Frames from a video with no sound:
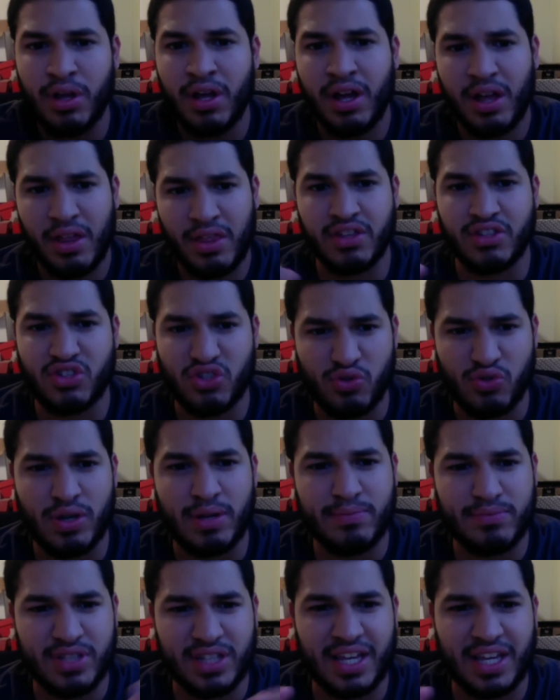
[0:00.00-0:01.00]
the
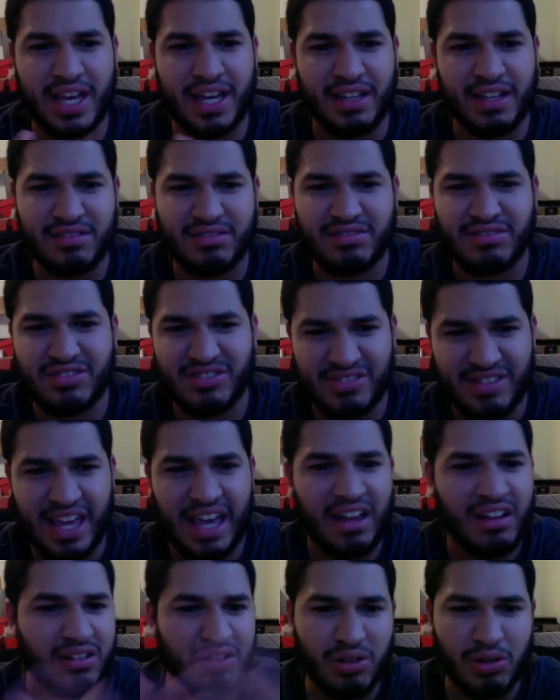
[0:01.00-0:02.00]
stream to get
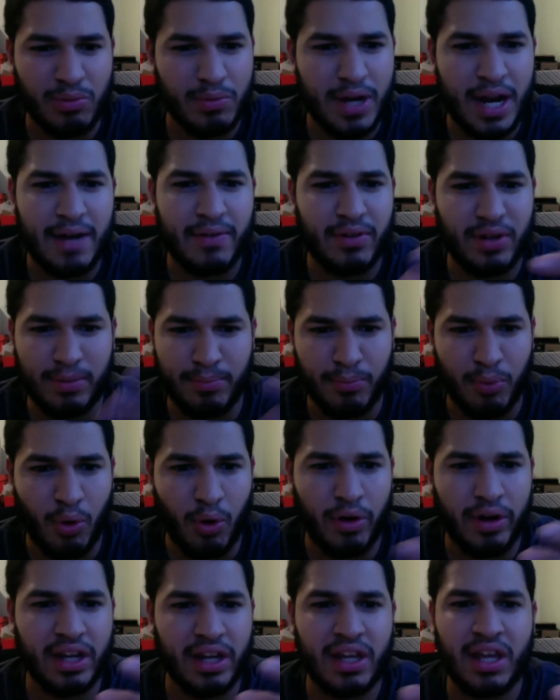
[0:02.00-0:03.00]
stale or whatever and
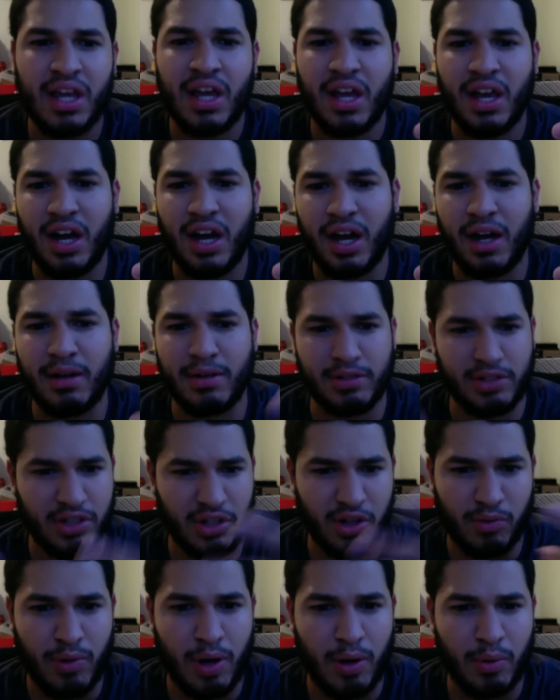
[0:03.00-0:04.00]
boring,
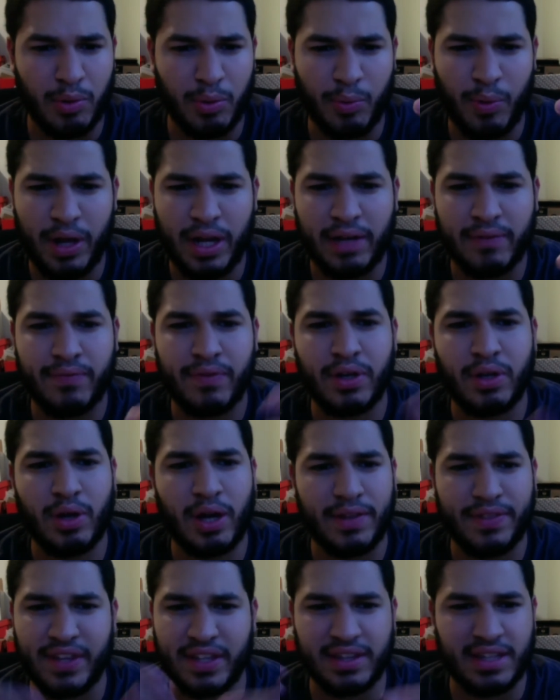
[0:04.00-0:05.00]
while we're waiting for you.
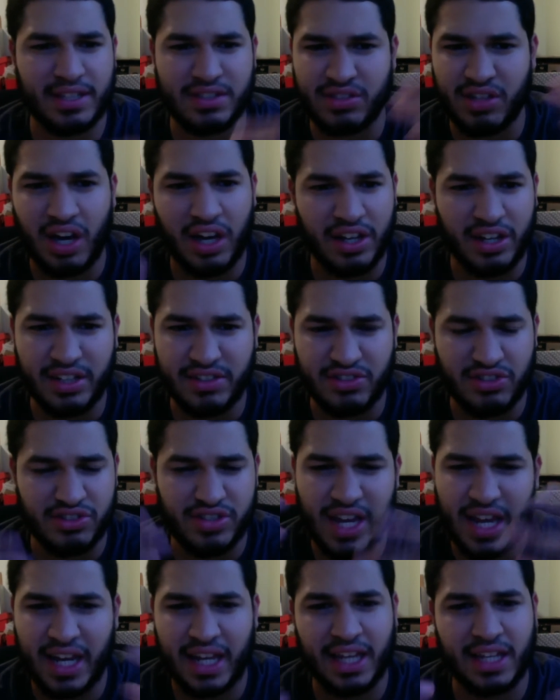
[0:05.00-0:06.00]
I think that's
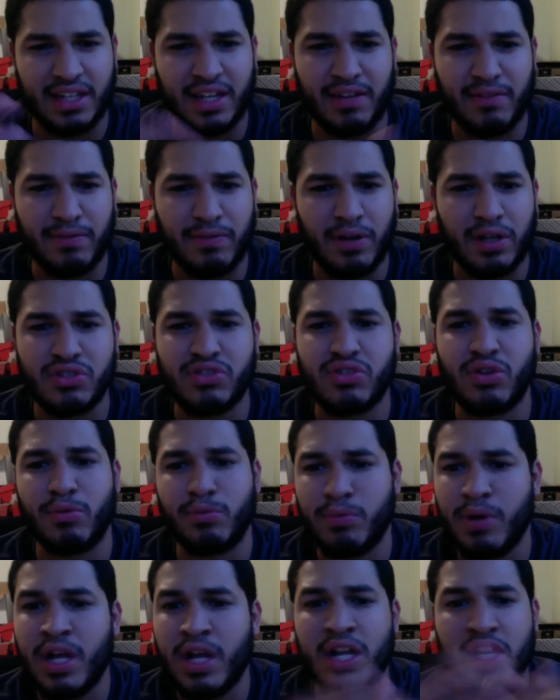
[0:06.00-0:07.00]
unentertaining and unfun. So
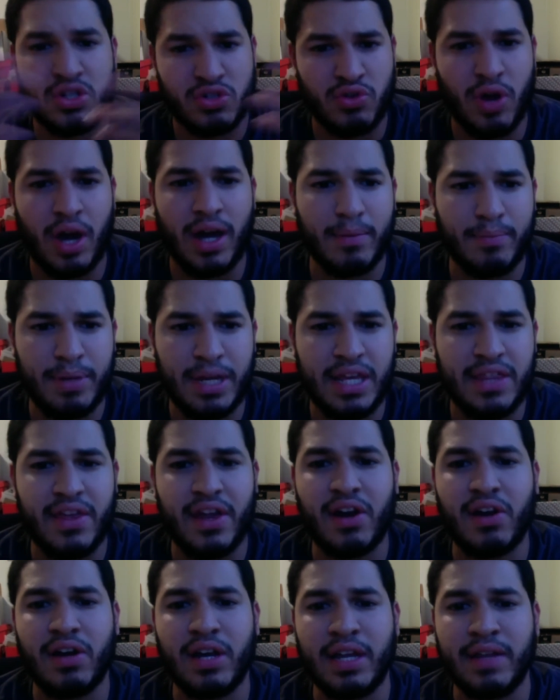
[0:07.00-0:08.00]
try to be
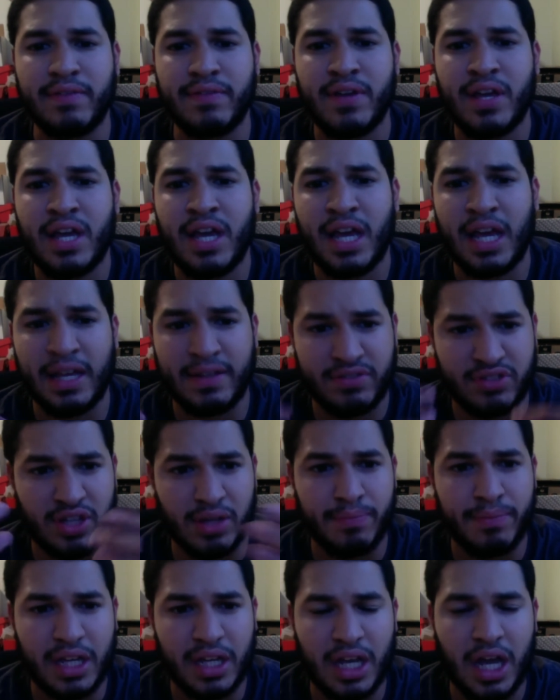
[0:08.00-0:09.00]
there. If
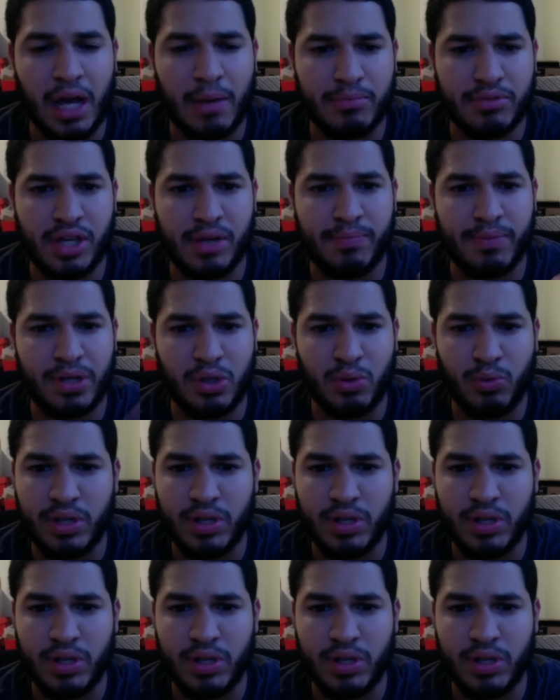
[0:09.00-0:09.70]
something comes up and you